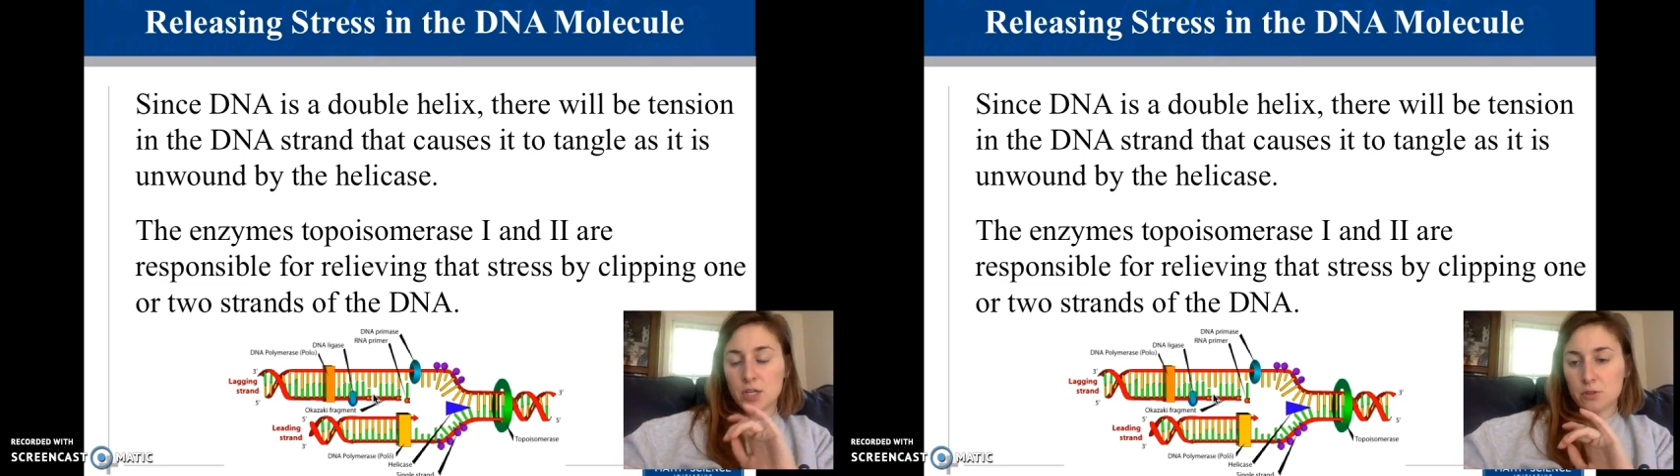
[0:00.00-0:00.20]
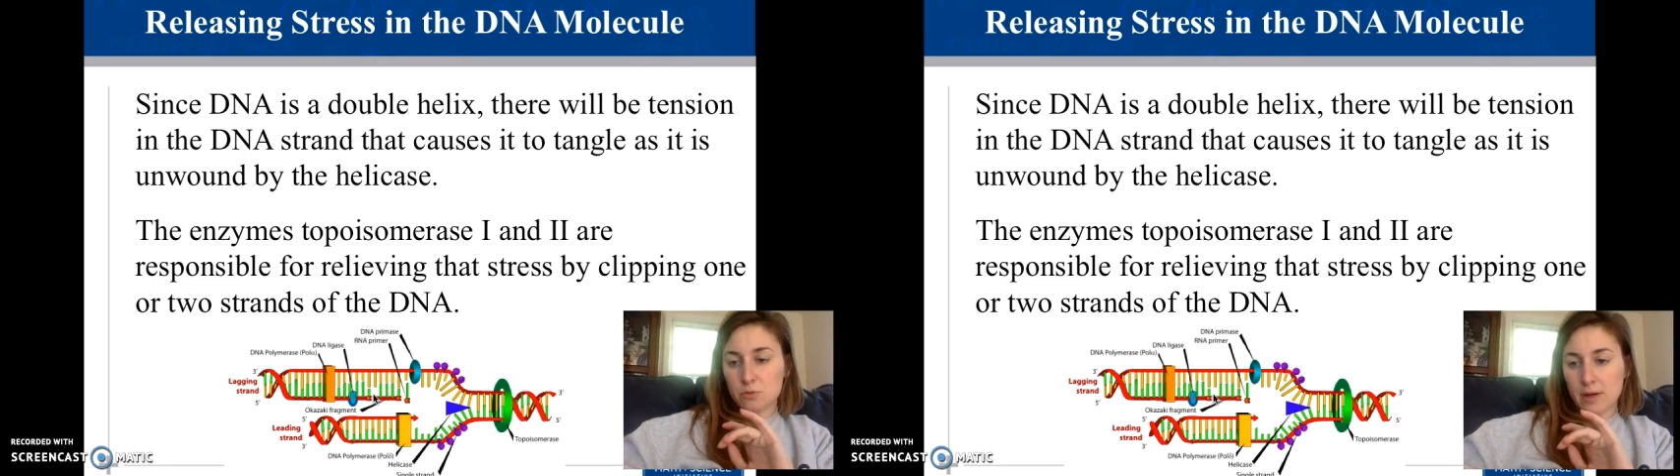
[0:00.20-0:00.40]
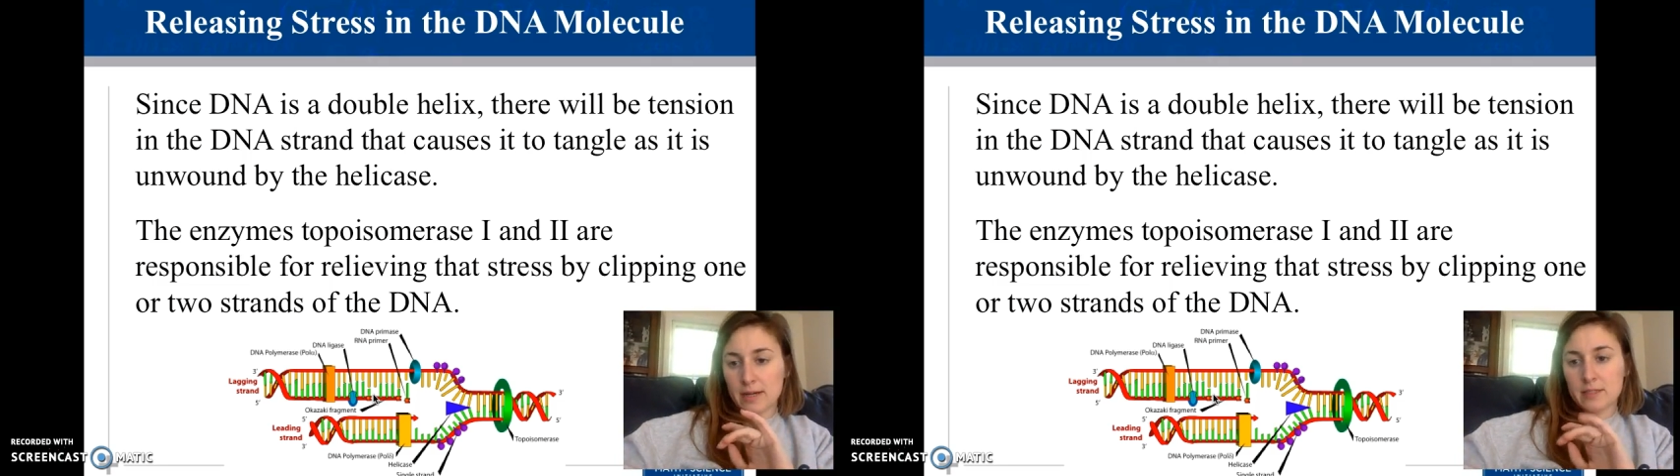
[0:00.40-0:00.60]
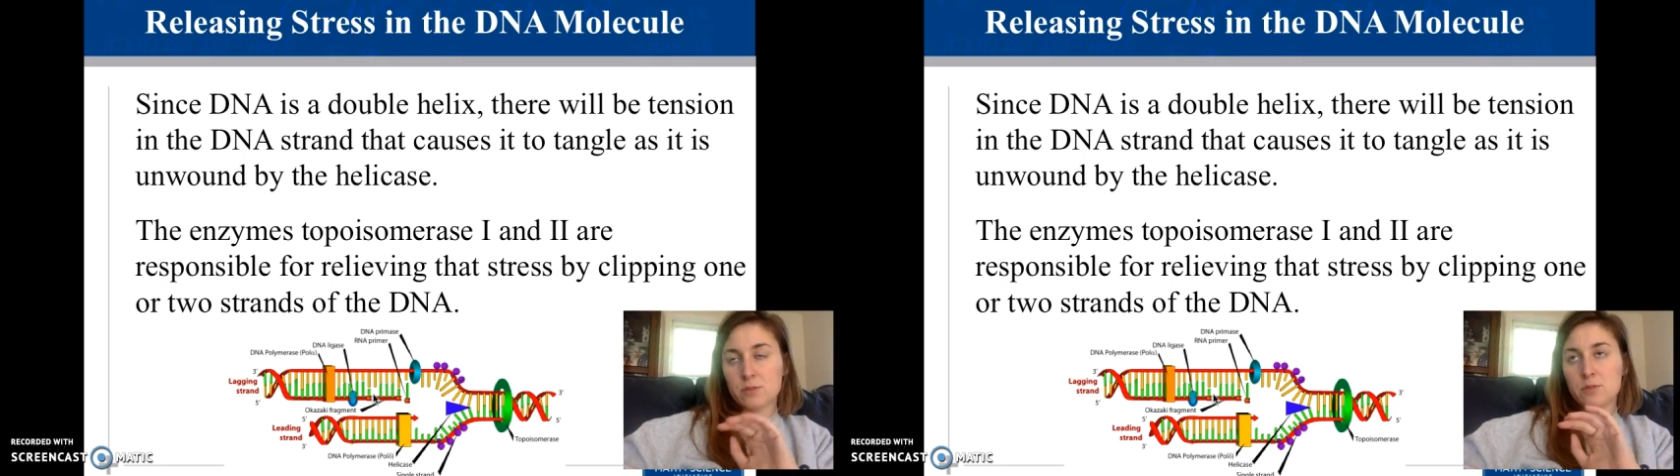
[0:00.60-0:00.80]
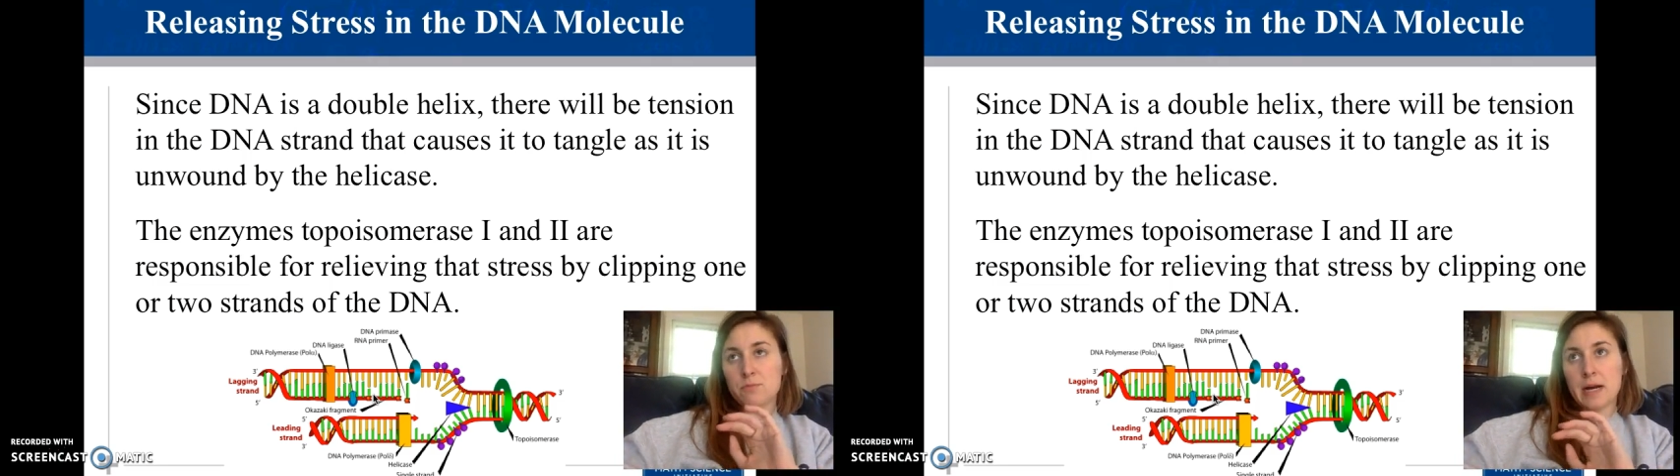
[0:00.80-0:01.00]

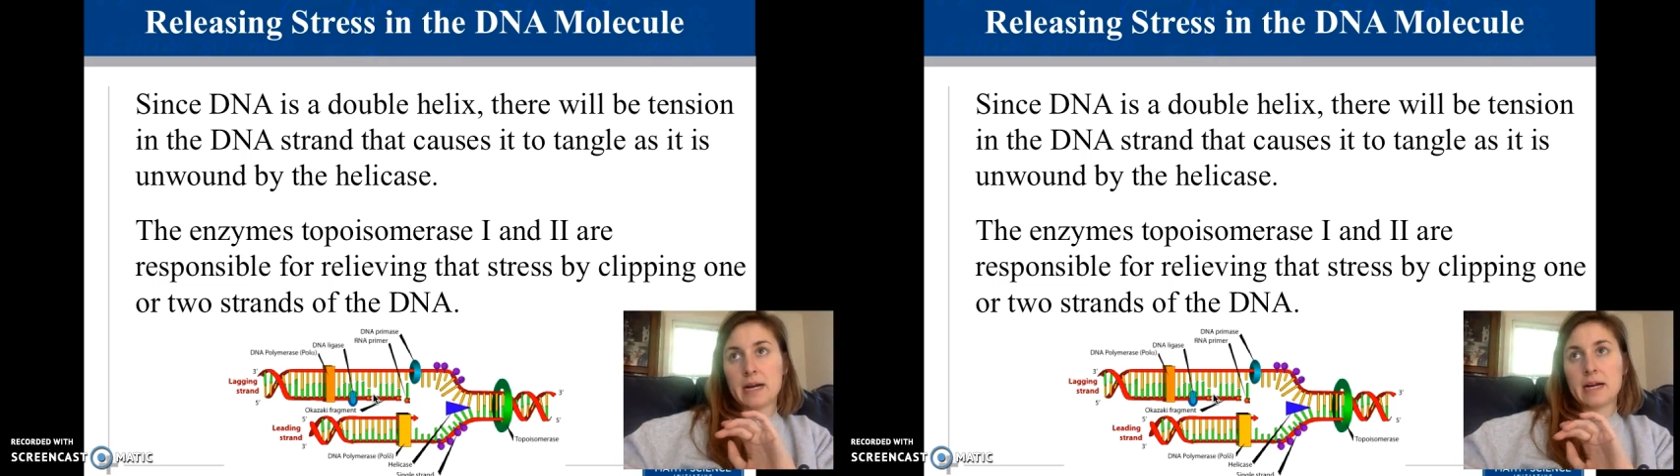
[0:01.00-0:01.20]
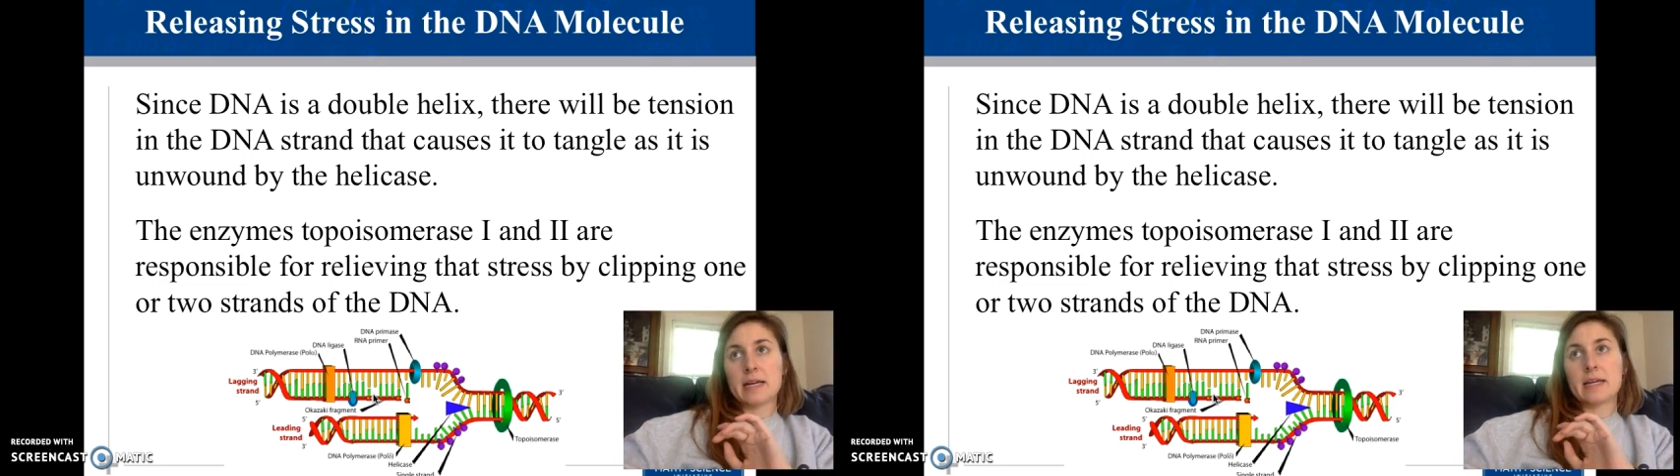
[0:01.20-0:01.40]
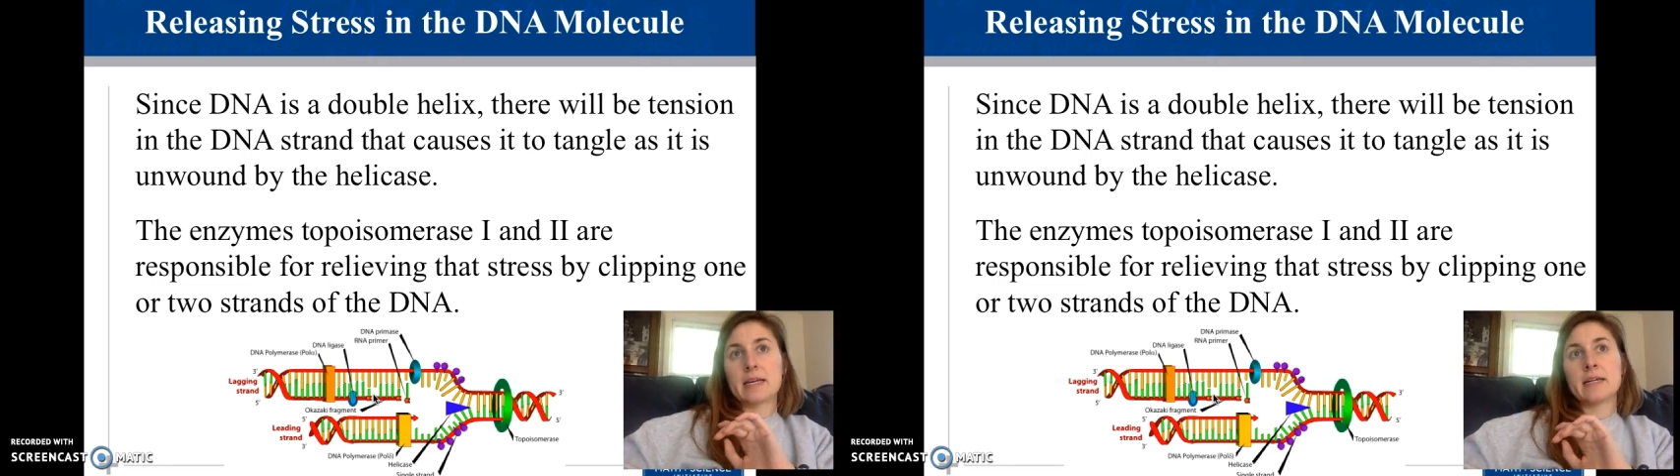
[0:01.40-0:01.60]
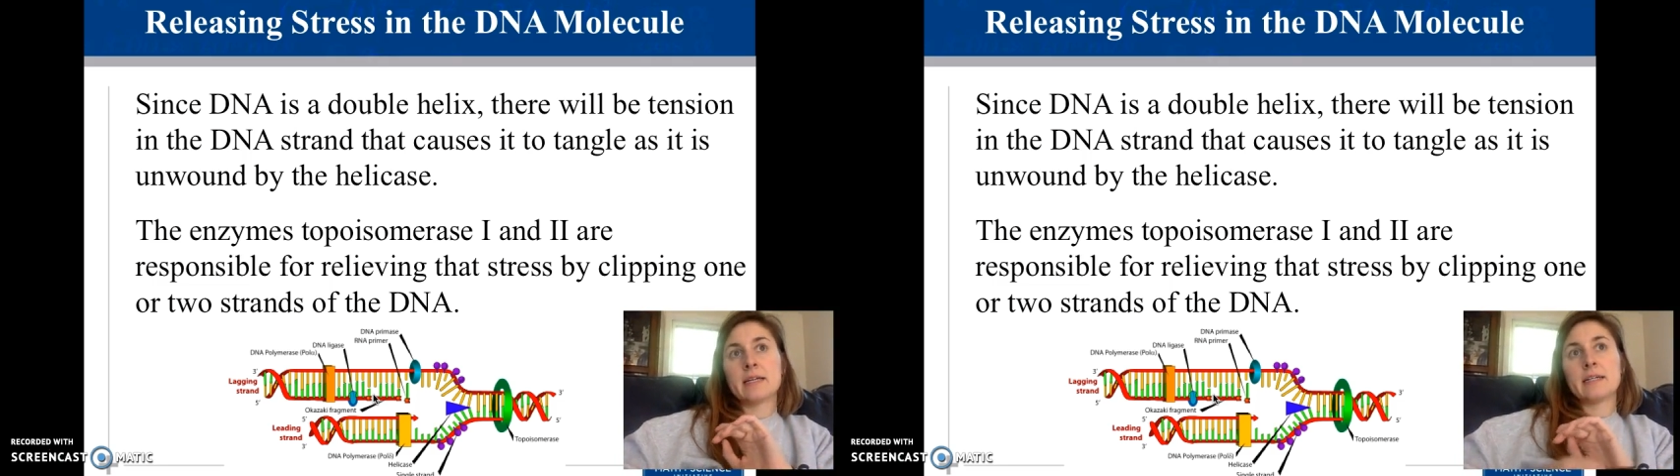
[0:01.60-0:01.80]
unwound by